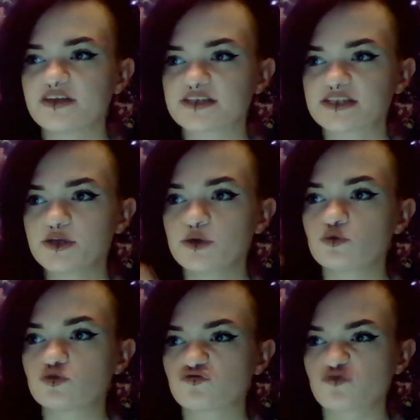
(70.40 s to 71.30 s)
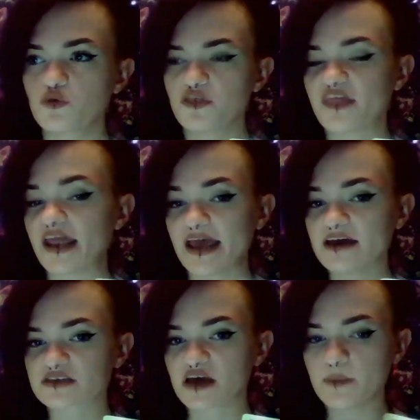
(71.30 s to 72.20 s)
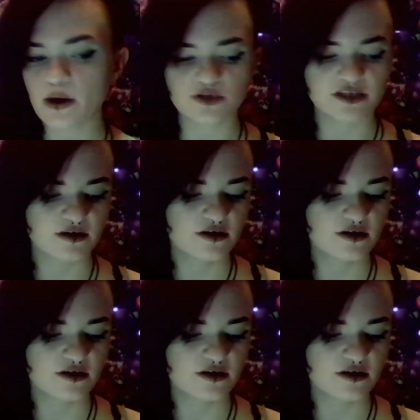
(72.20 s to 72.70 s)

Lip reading: this new truth that has come out.